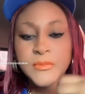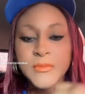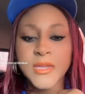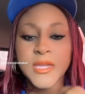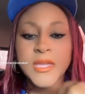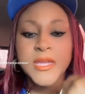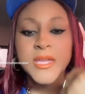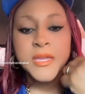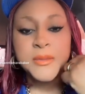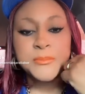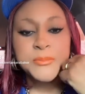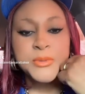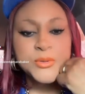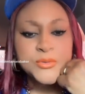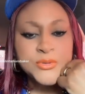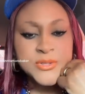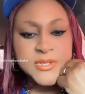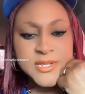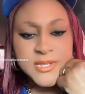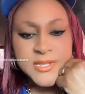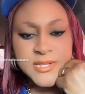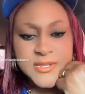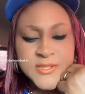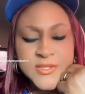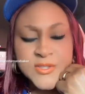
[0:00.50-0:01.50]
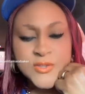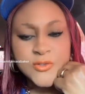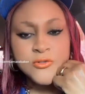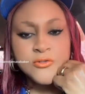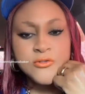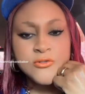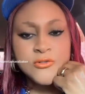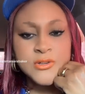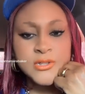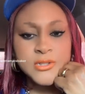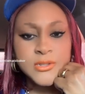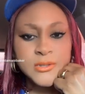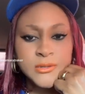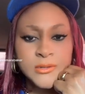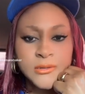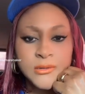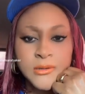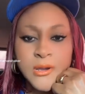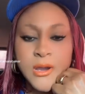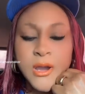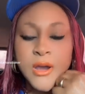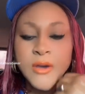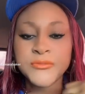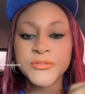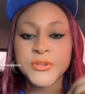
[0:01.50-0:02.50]
Hey beauties, good
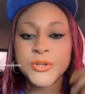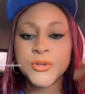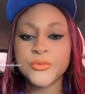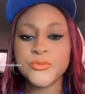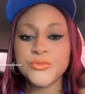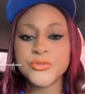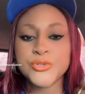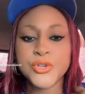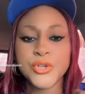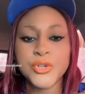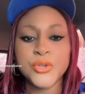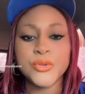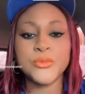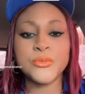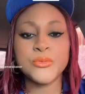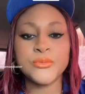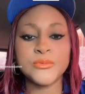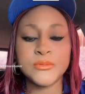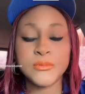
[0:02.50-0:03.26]
afternoon to you.